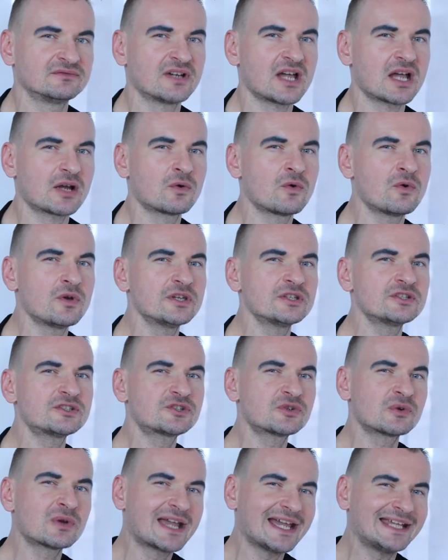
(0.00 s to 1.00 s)
we are going
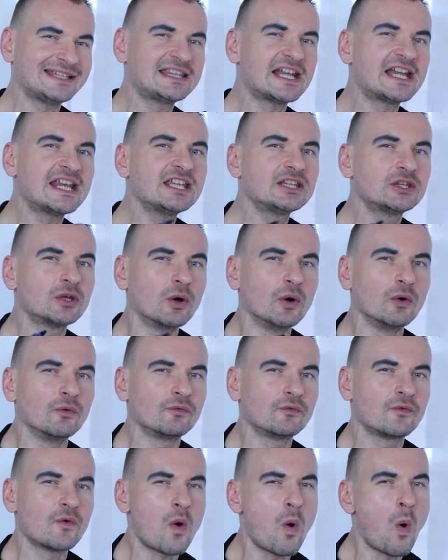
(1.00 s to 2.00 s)
to get rid
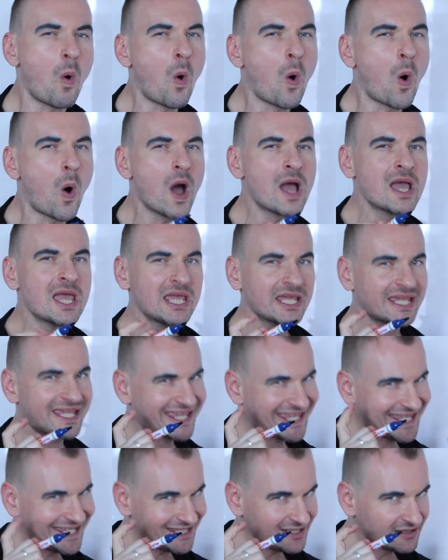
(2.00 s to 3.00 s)
of or
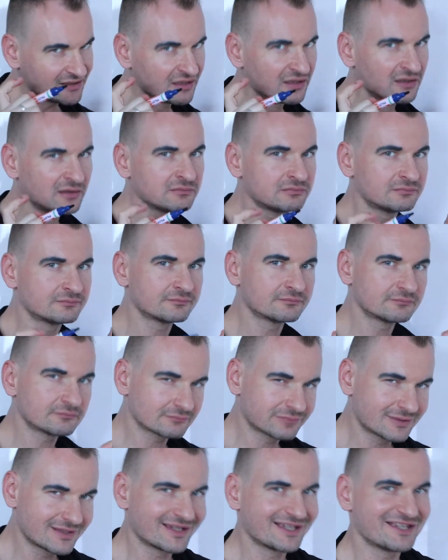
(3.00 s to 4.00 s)
kill,
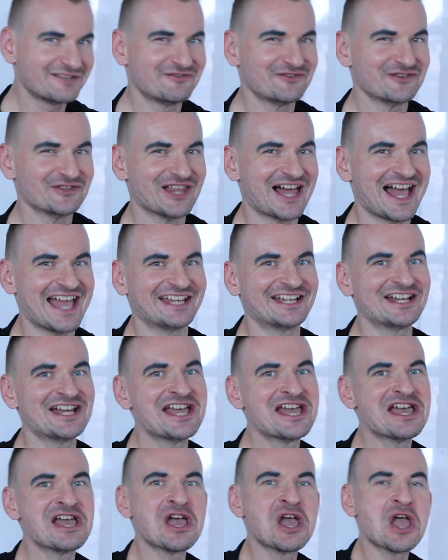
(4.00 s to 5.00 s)
if you like,
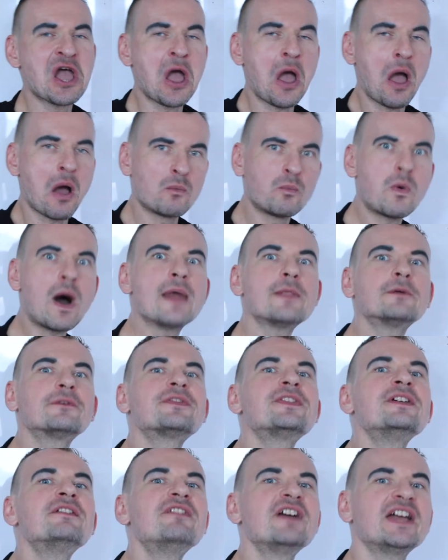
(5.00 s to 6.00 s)
one
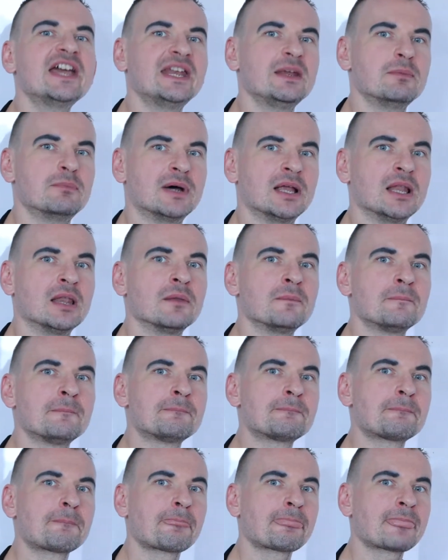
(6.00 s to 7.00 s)
of the variables
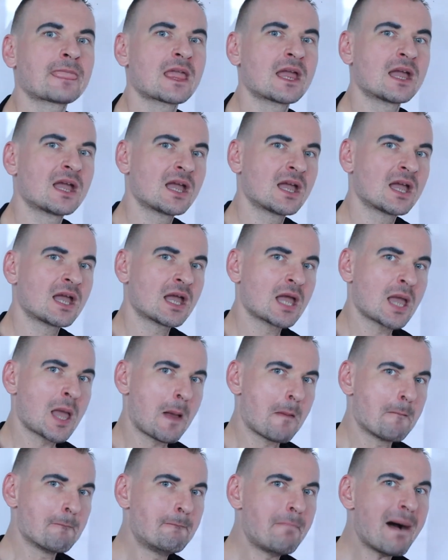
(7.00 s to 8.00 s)

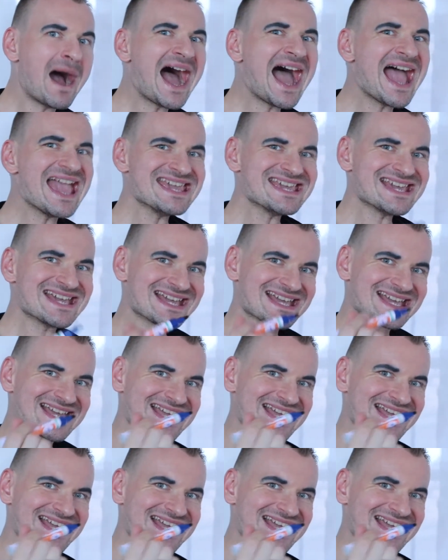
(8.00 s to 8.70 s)
by